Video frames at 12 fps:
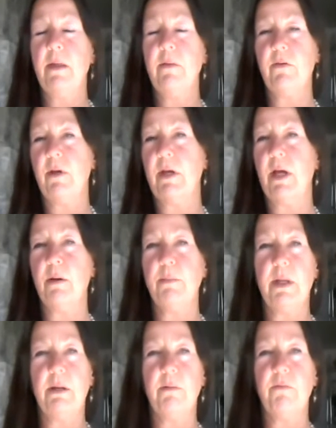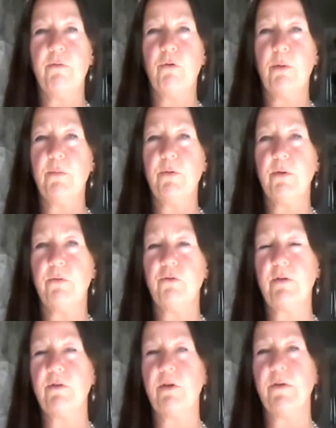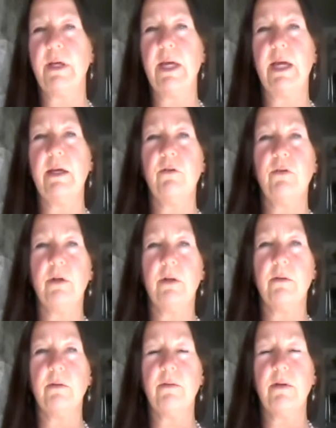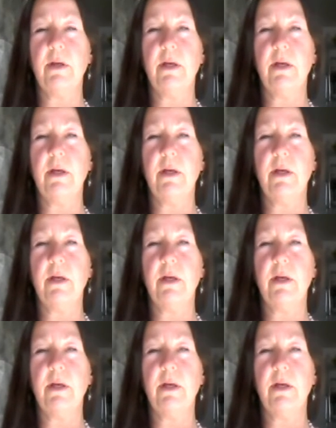This can come in forms of justifications,